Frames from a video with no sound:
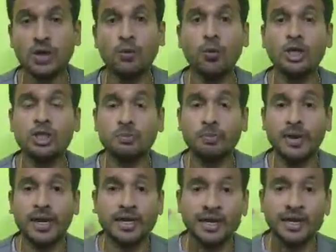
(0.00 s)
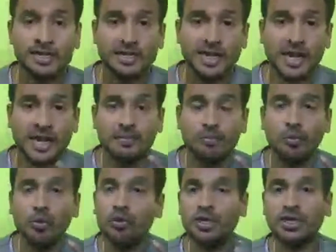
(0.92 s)
we spend
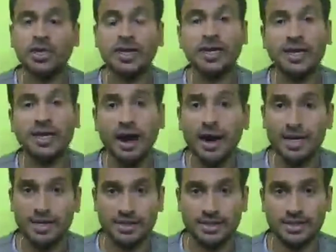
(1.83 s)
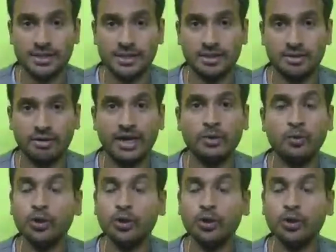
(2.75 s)
time more than 8 hours, right?